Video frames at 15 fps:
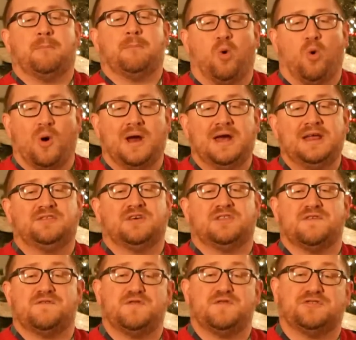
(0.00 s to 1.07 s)
pointing to
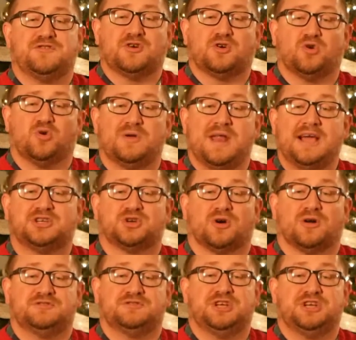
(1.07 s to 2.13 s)
the physical
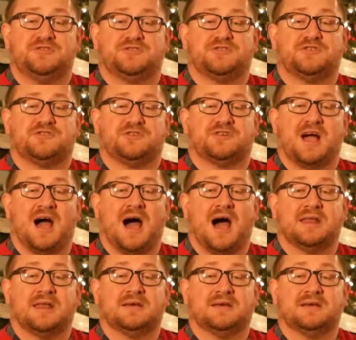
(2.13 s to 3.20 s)
nature of Jesus as
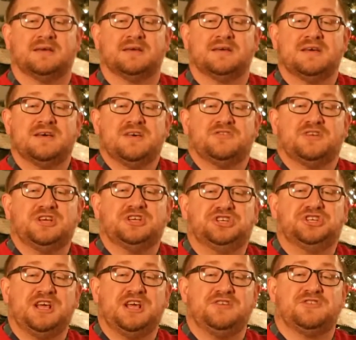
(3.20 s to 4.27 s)
God. See,
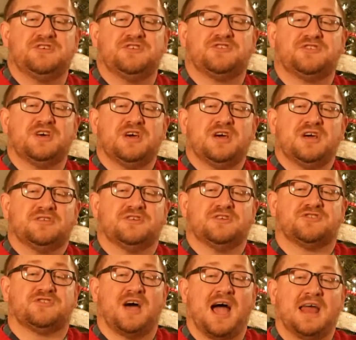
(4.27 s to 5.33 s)
Jesus
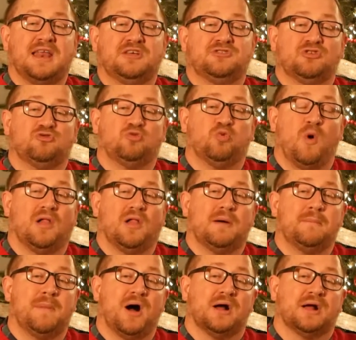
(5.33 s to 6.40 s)
decided to dwell
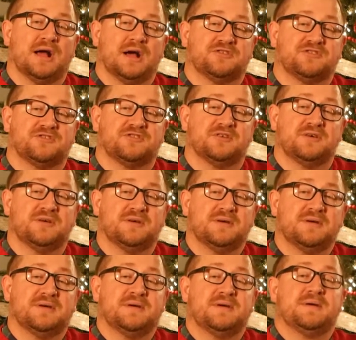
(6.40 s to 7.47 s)
among us,
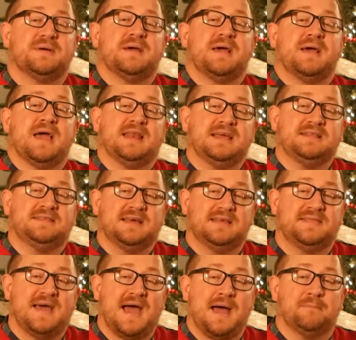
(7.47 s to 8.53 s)
and he
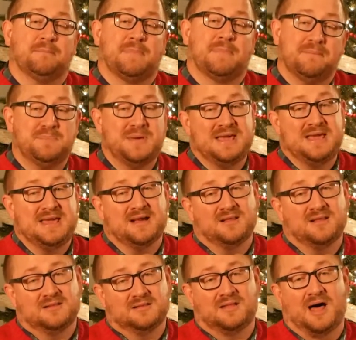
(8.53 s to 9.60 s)
did that by being
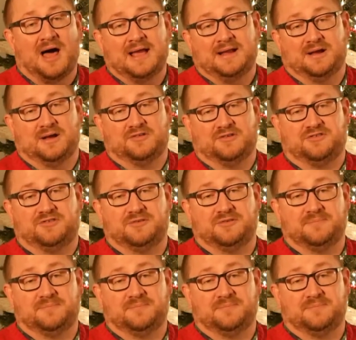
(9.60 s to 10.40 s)
like us.